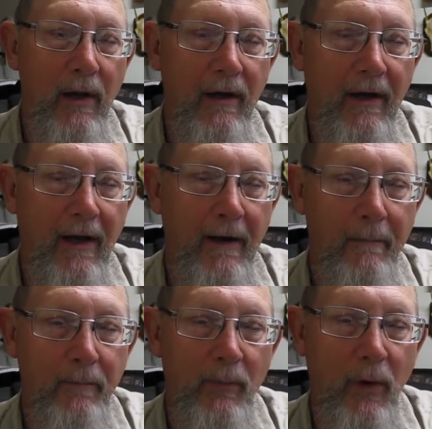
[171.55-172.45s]
and
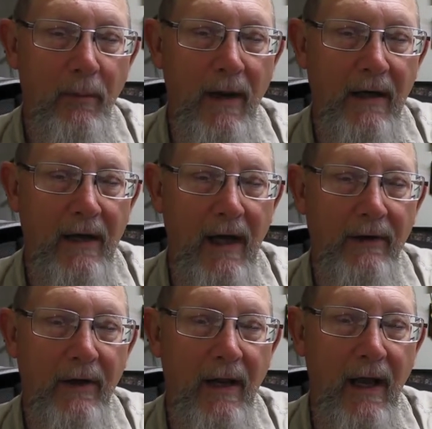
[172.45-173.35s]
then went back down
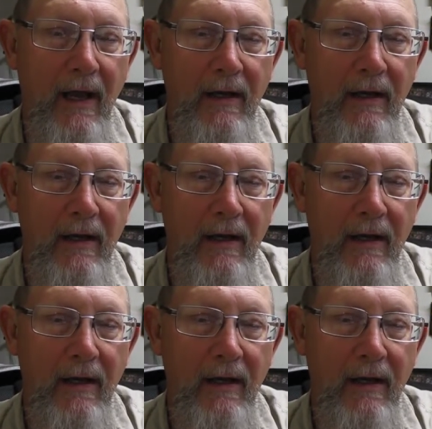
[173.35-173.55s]
today.